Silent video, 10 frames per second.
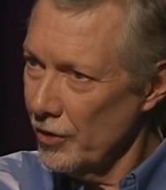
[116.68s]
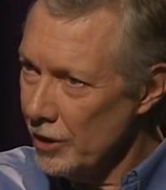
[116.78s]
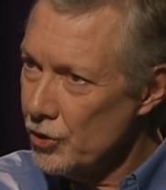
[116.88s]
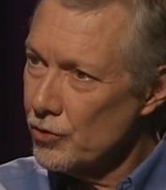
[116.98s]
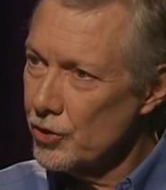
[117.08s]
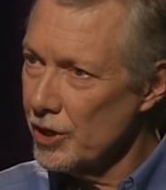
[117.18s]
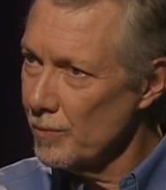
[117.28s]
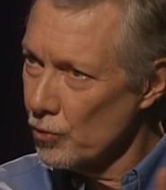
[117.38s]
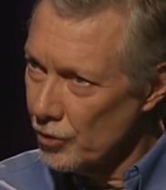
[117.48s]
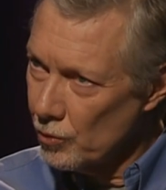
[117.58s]
the eastern
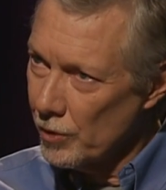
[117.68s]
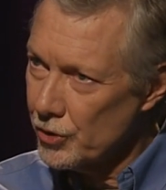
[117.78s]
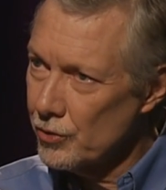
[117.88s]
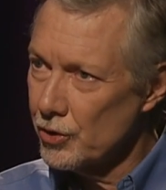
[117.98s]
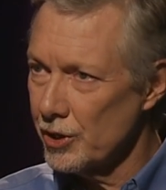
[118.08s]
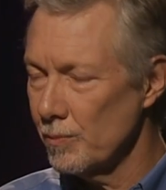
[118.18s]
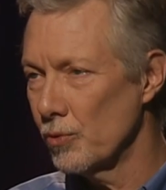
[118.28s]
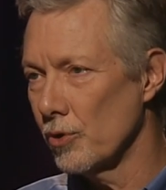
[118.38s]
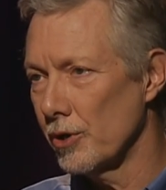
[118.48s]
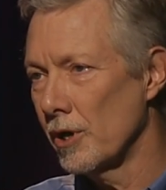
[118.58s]
seaboard, the western
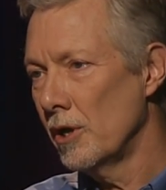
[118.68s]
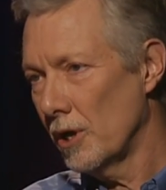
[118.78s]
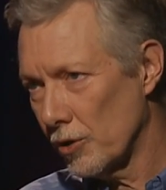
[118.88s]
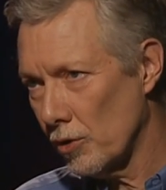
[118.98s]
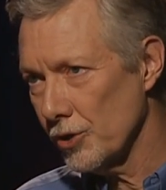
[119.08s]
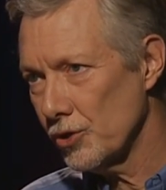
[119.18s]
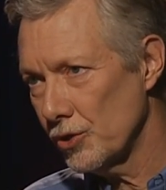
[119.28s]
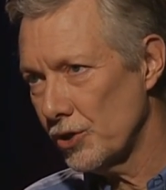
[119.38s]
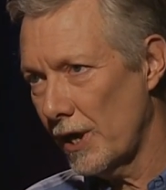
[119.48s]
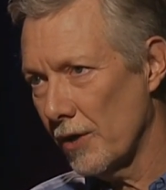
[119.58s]
seaboard, across the
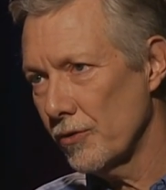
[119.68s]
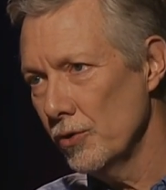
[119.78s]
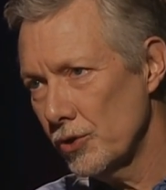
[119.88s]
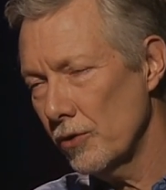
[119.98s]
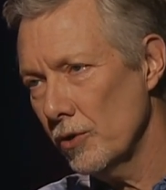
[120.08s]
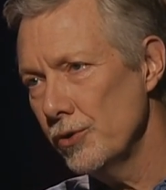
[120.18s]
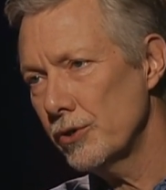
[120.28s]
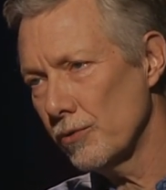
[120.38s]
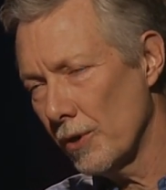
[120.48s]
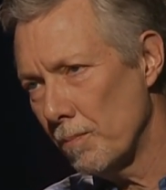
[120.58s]
south. Those
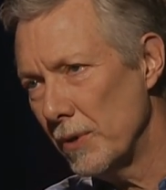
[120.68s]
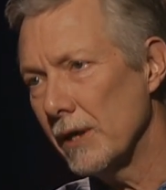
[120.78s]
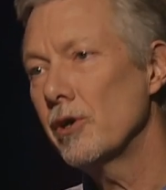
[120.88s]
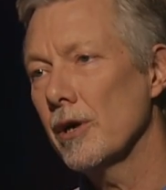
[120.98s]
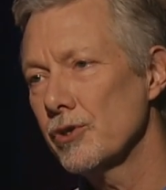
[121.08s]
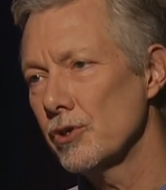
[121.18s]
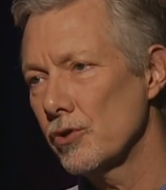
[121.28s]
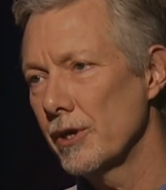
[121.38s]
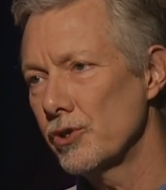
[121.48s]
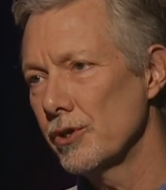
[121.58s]
are the big
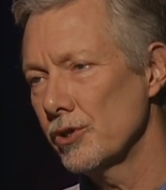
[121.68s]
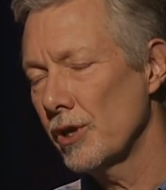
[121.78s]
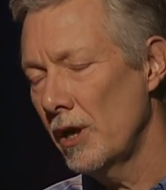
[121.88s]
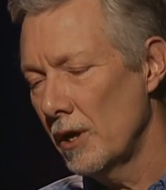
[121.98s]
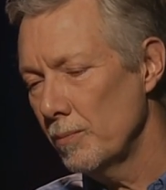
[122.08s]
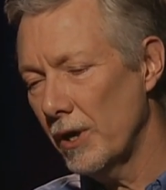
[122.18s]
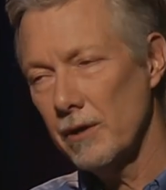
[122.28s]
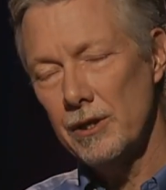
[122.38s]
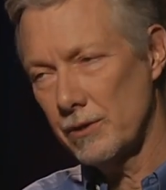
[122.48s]
concentrations. But